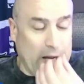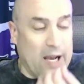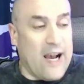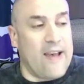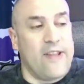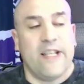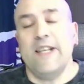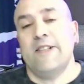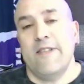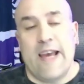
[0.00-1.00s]
And then you
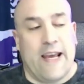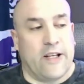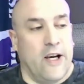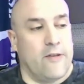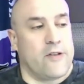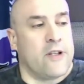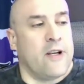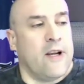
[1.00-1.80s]
get to the handcuffs.